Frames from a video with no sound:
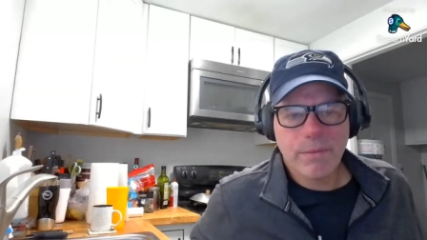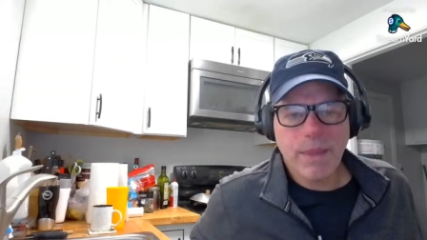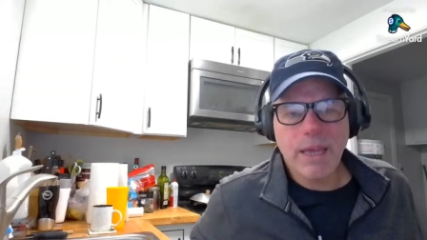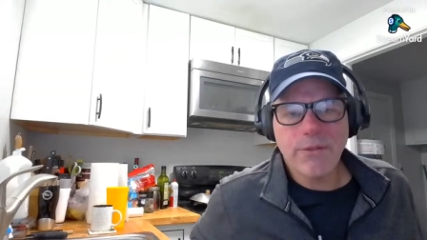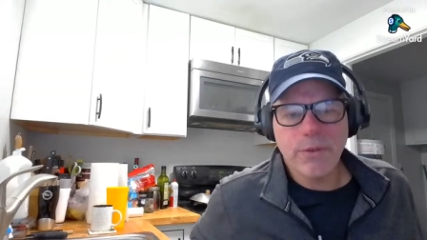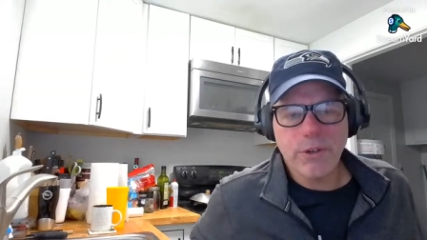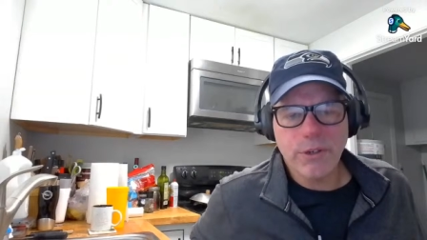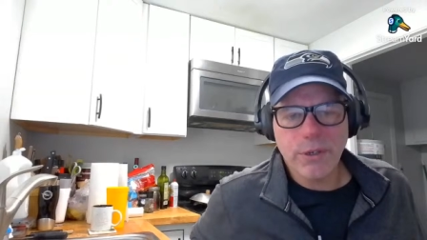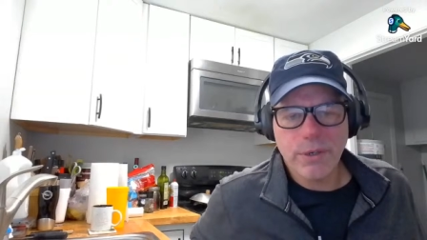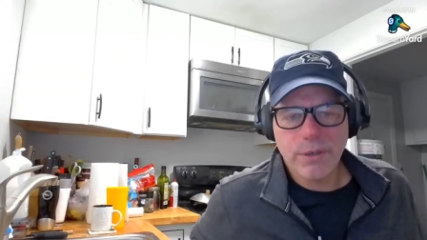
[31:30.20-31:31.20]
That's for
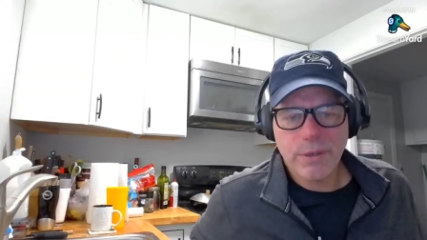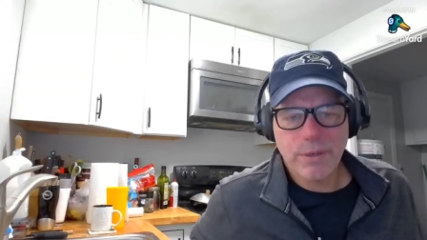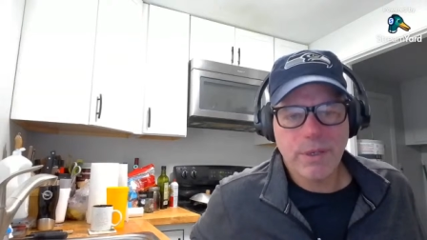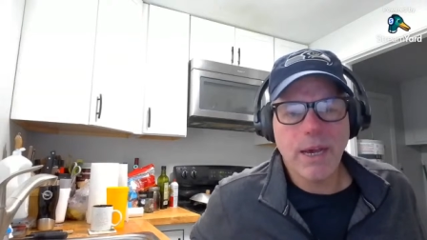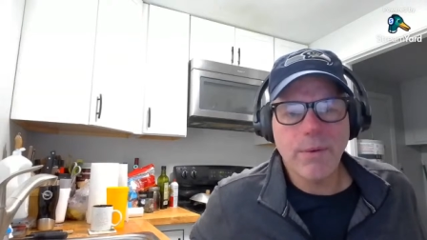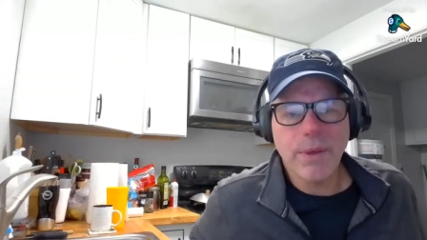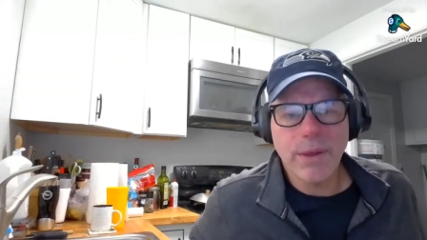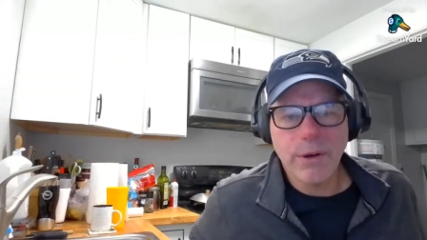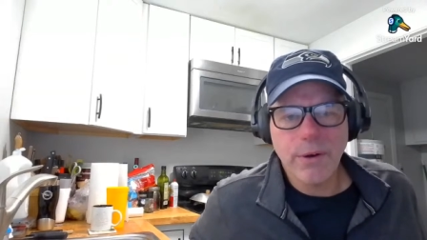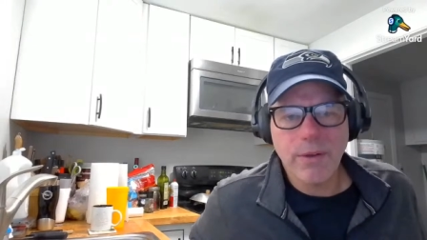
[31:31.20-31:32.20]
sure. Not with
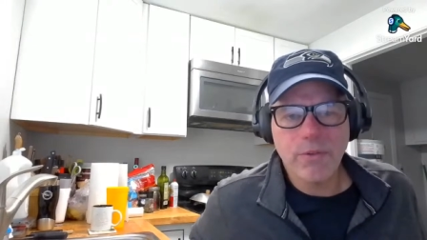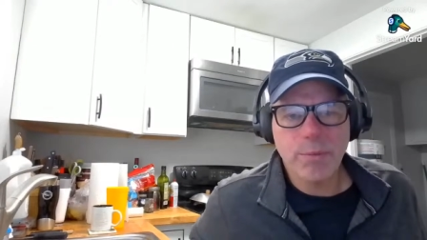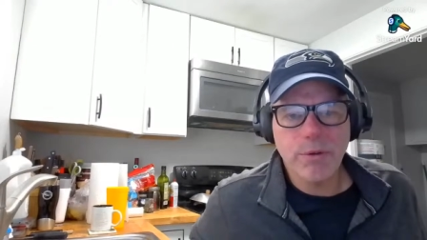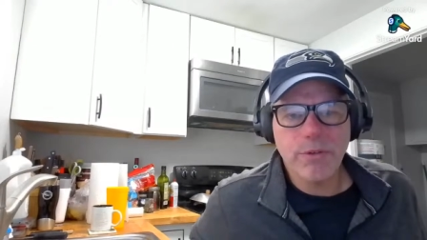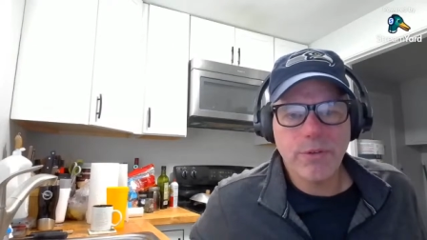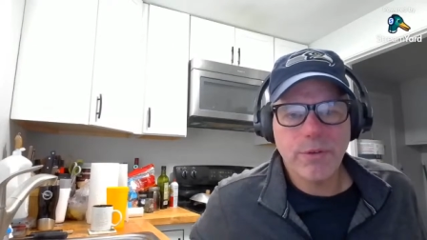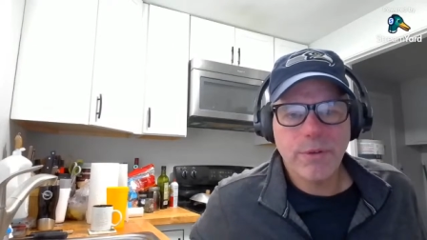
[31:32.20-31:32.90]
Aircraft Spruce.